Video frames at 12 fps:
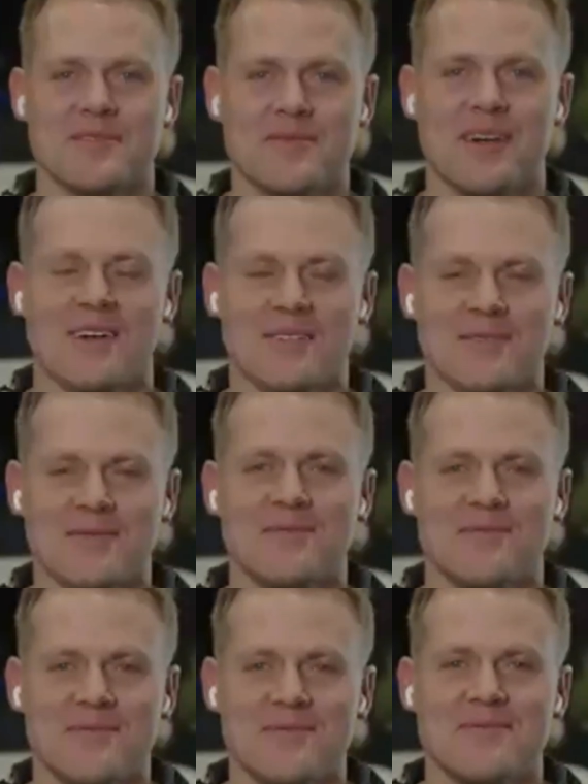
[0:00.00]
Wow.
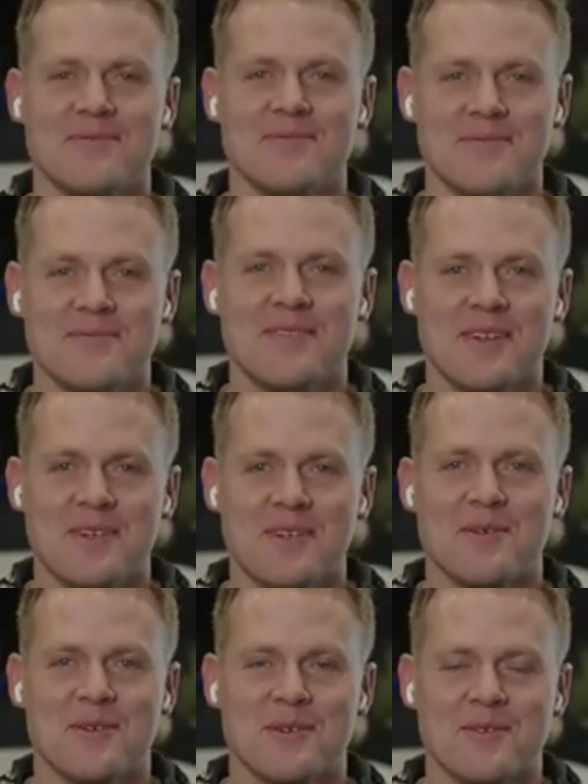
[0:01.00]
Very
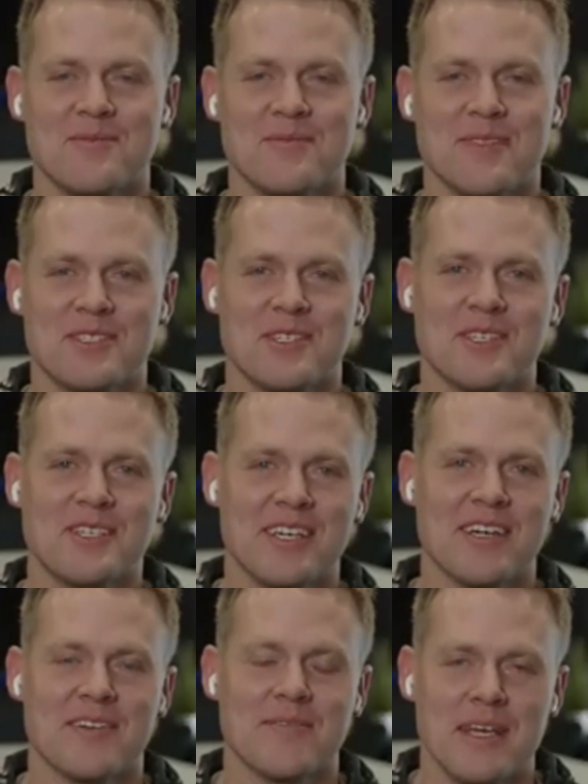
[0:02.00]
cool. That's good to
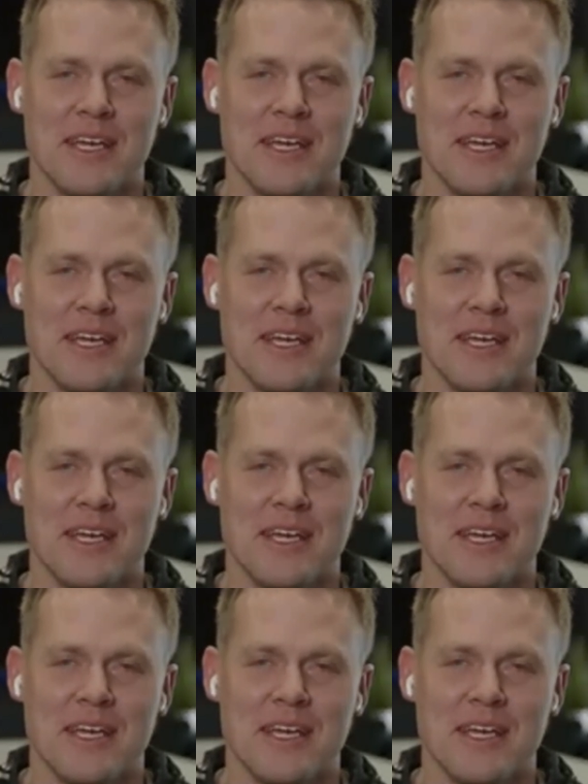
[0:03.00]
hear.